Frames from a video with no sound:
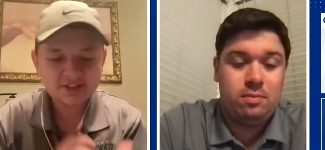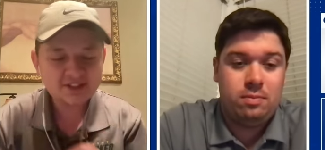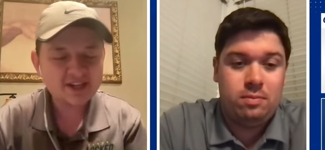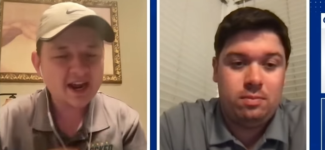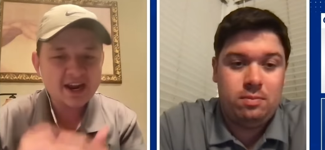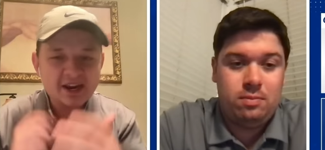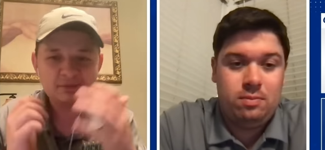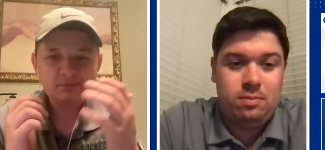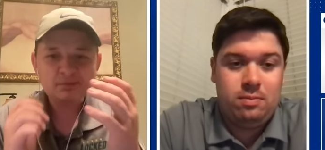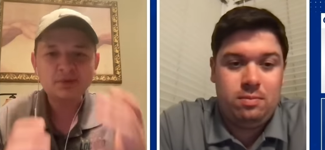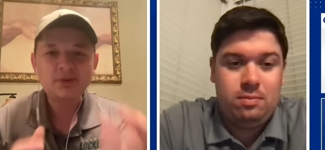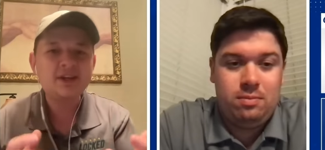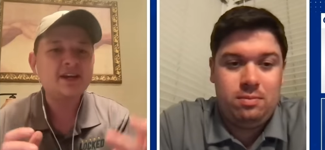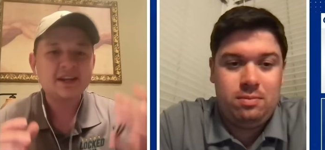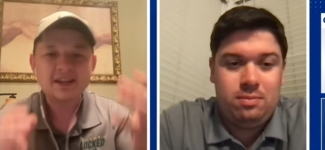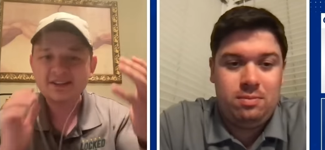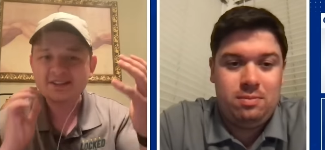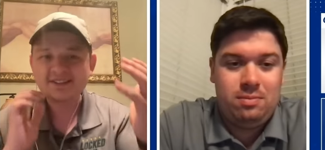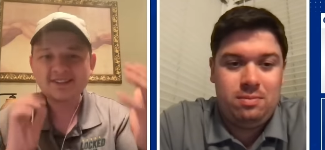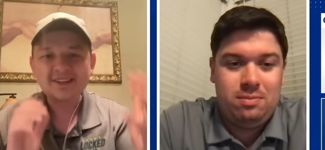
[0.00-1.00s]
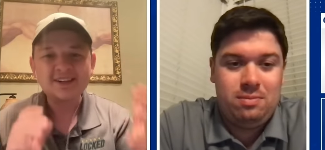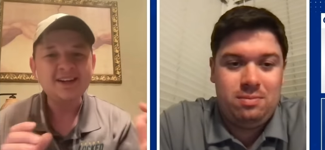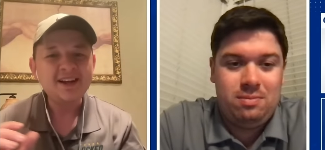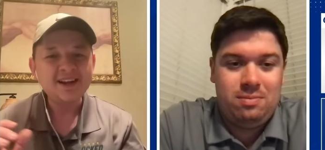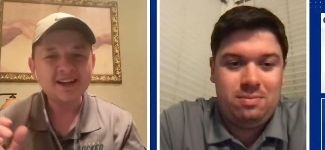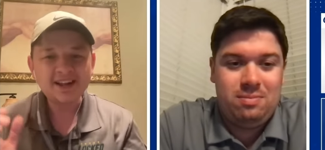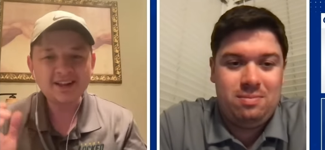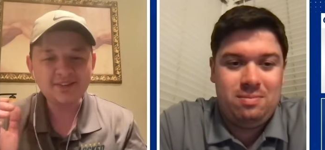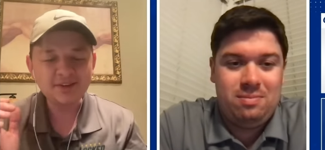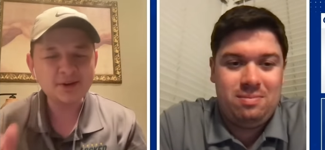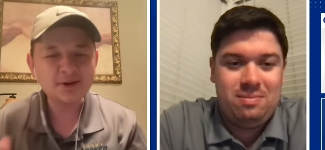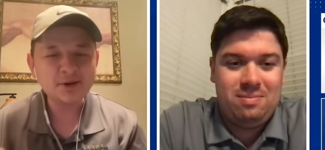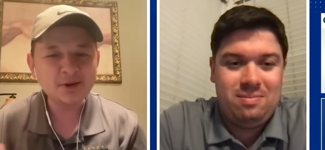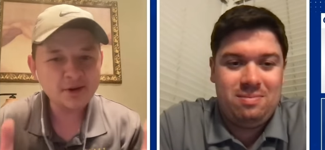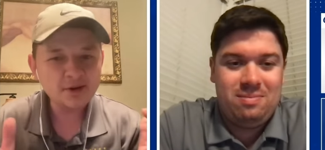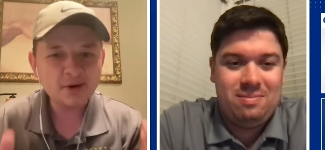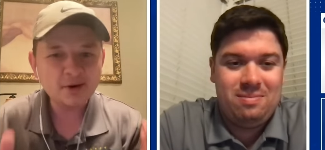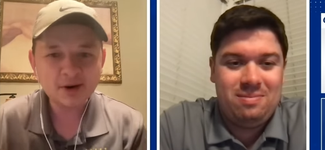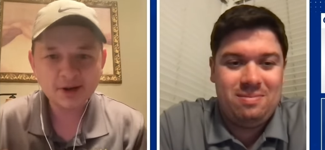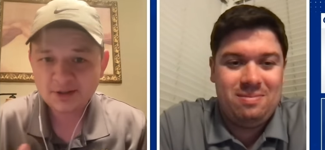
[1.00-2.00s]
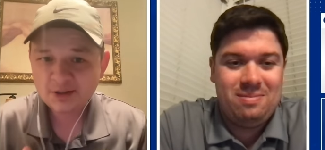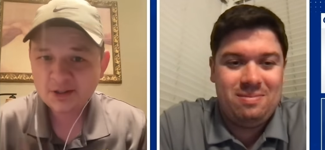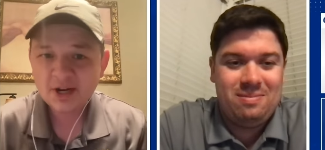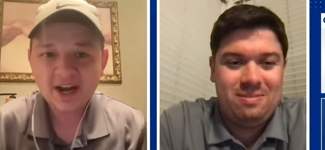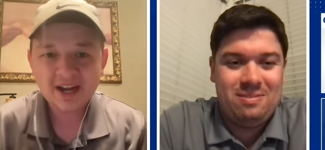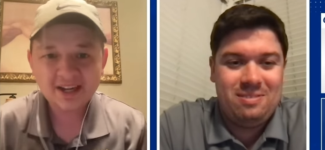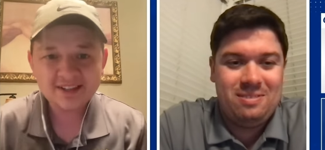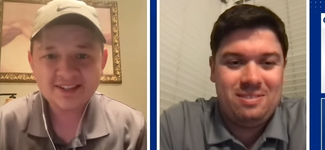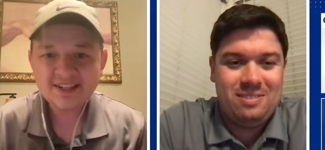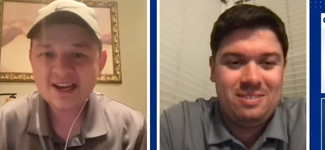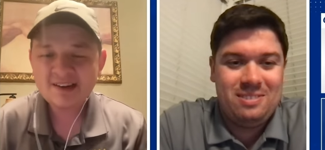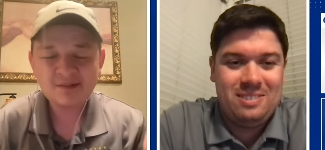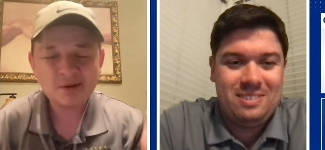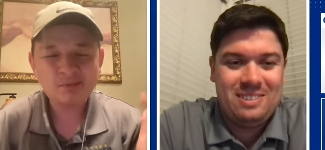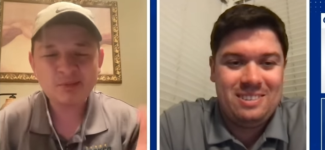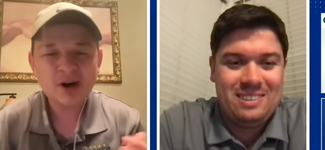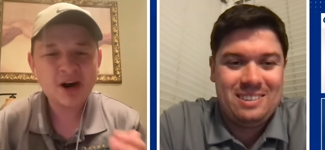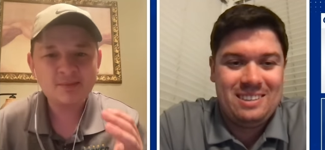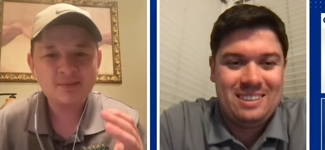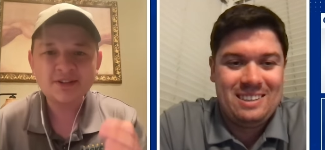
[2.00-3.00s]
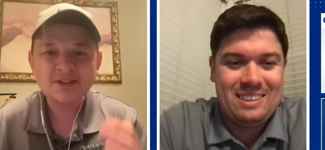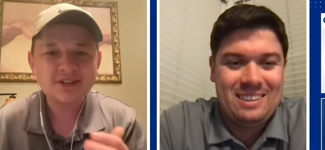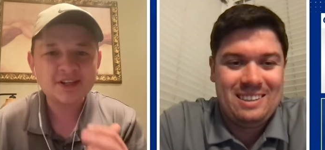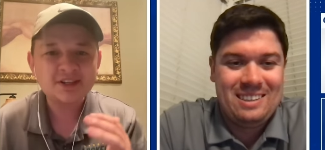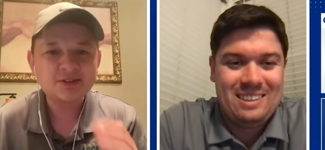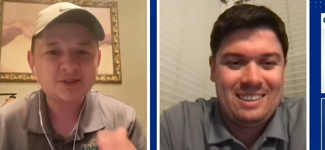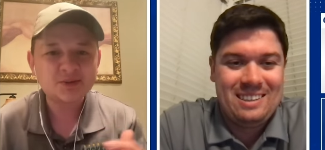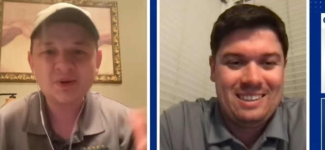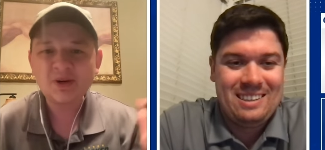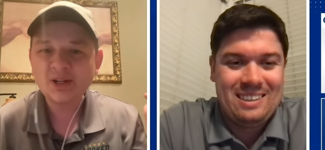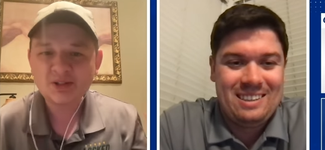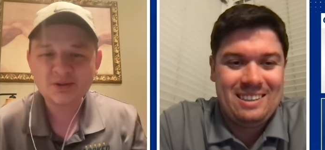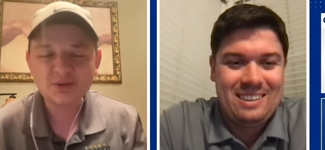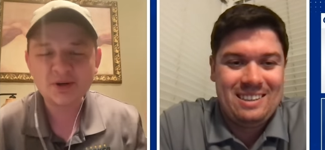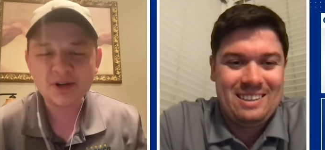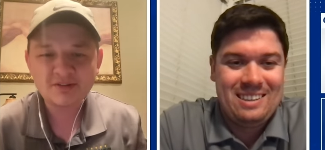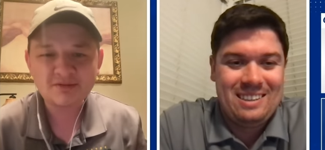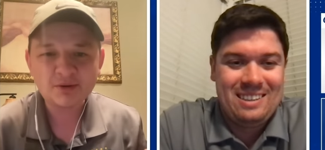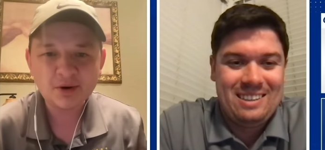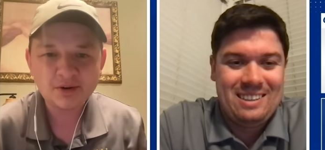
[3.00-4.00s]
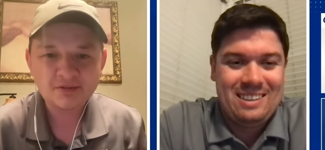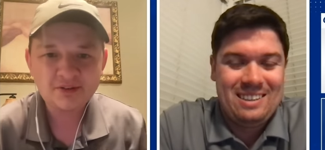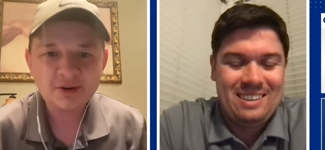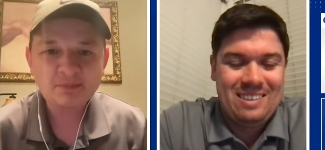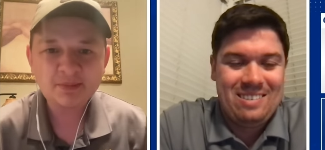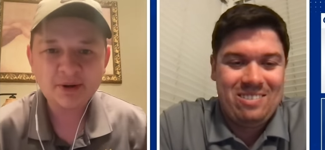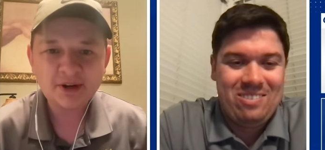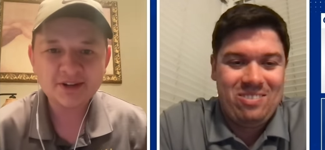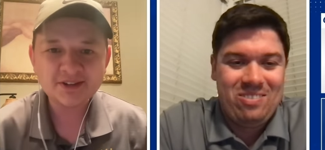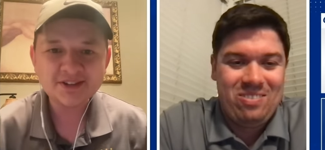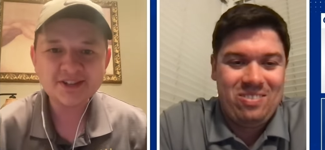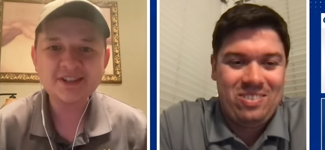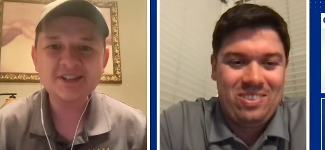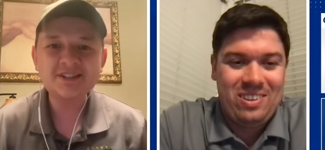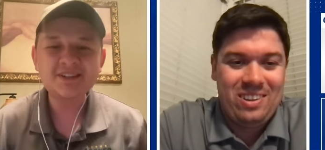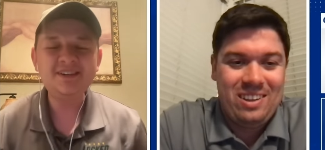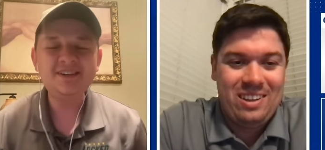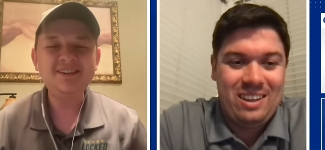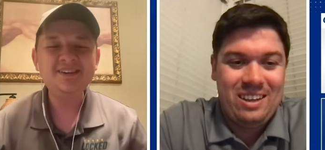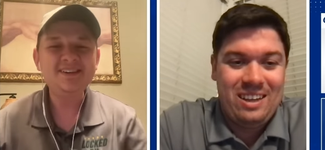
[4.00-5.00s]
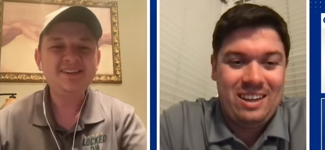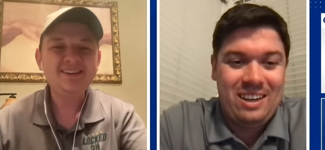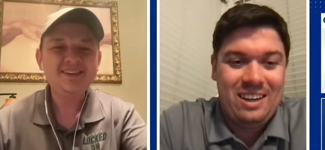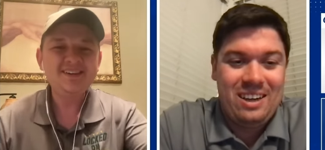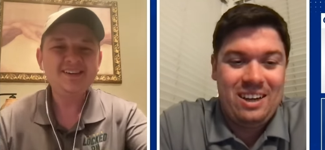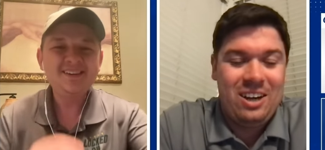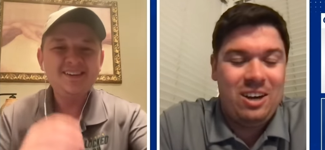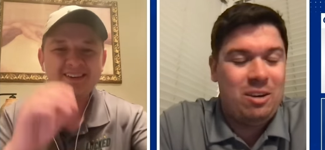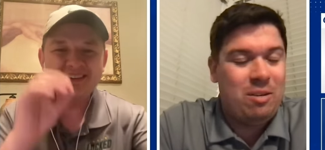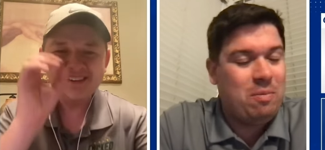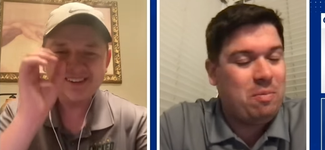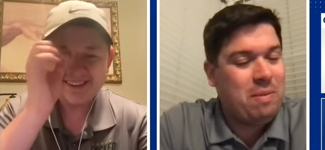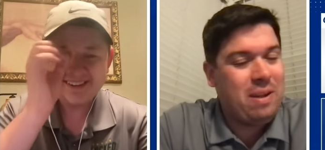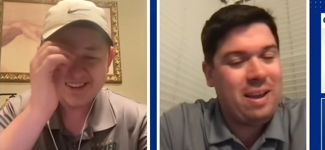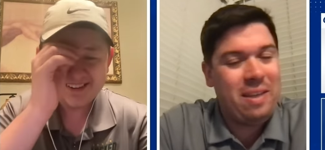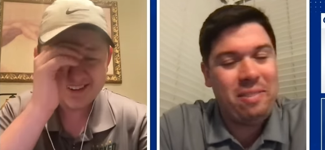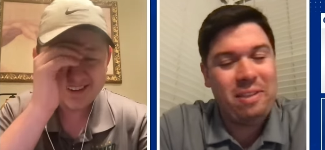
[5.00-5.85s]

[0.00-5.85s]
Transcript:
Speaker 1: saying, please can the New York Jets have a promising 2024 football season?
Speaker 2: Oh man,